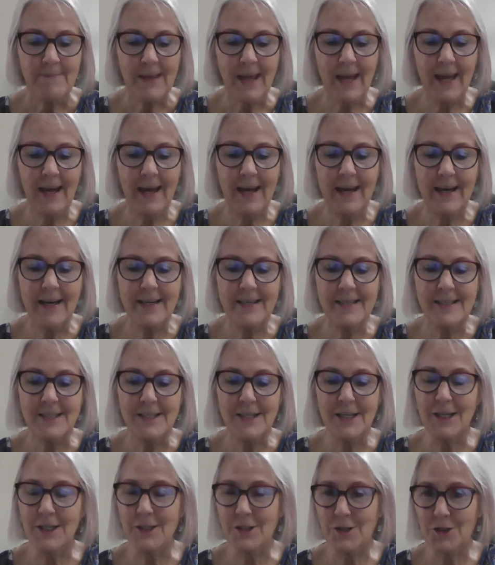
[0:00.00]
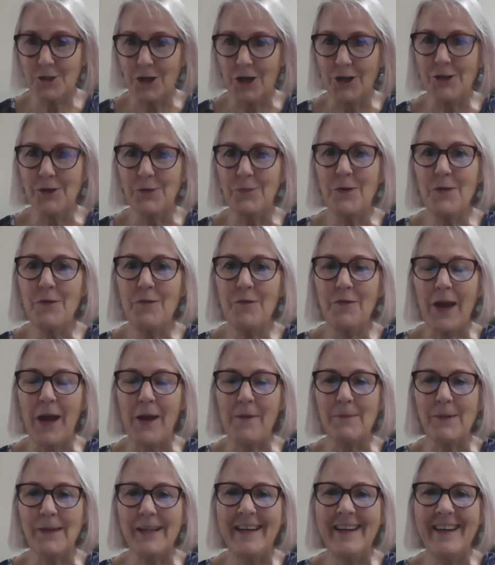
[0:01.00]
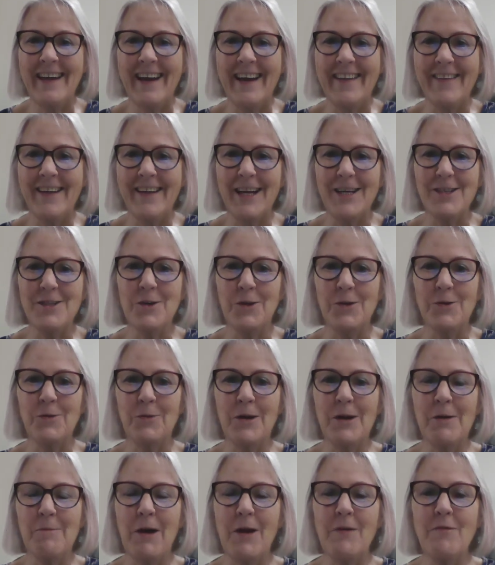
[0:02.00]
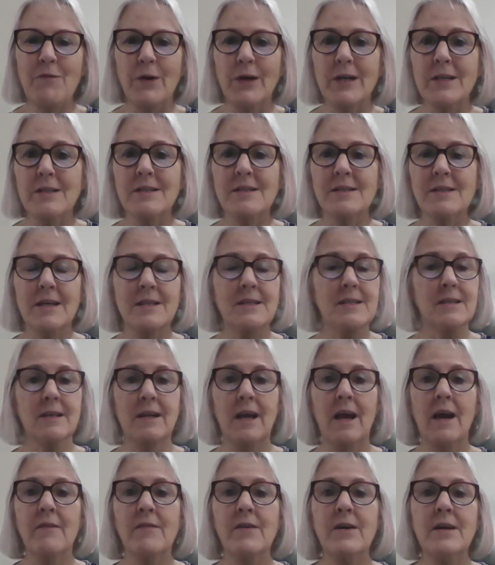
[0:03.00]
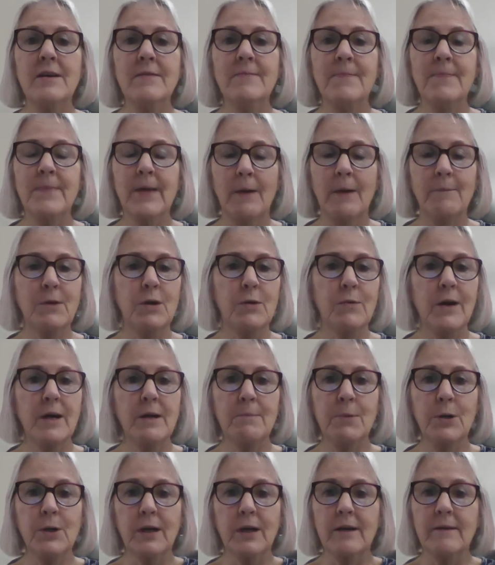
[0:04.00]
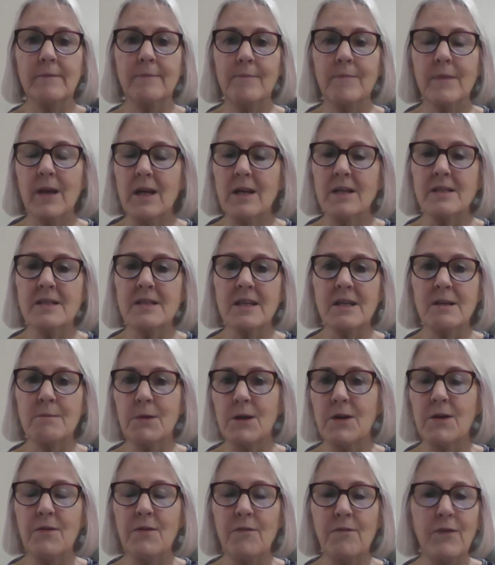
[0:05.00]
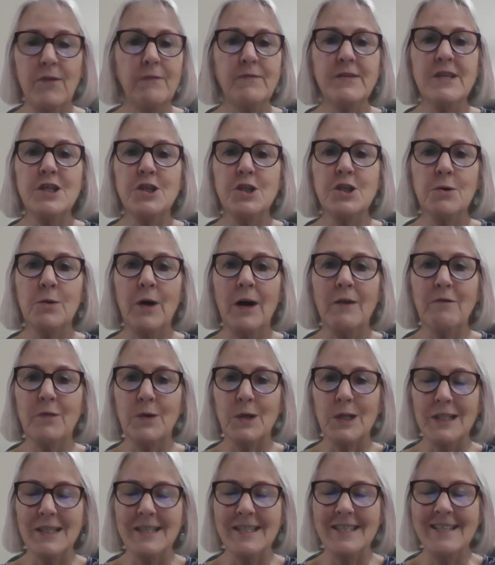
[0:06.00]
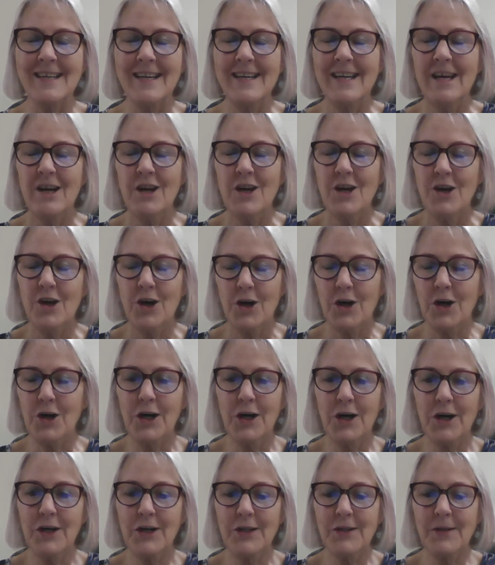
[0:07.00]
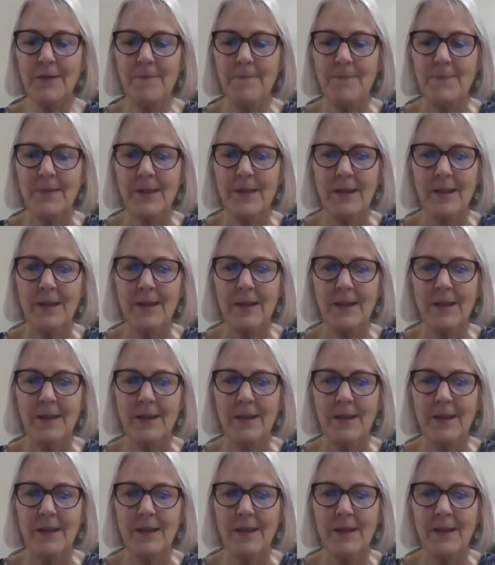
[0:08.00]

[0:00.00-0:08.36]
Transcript: And it started with family. And then I told one of my friends, I said, Evie, I'm going to write a book, and it's going to be 52 F words, all